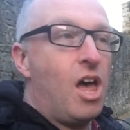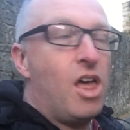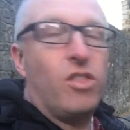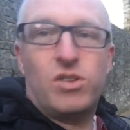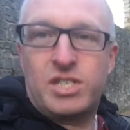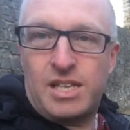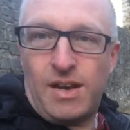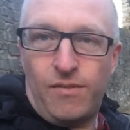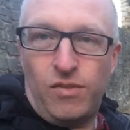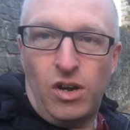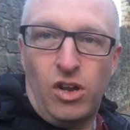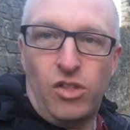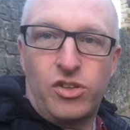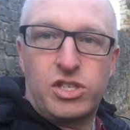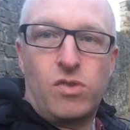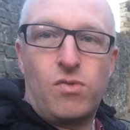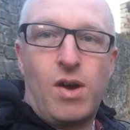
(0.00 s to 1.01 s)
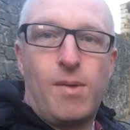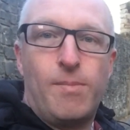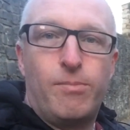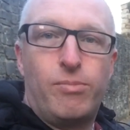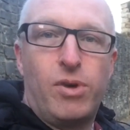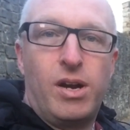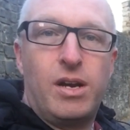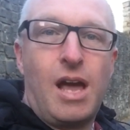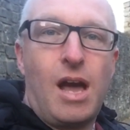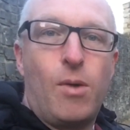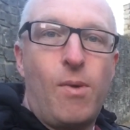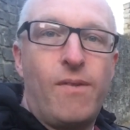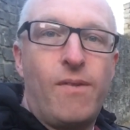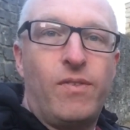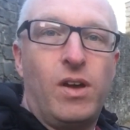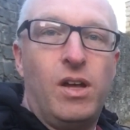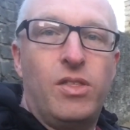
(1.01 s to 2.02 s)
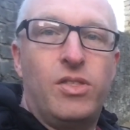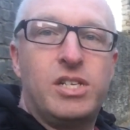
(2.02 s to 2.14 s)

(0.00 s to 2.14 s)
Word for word: There are several others around Britain, however,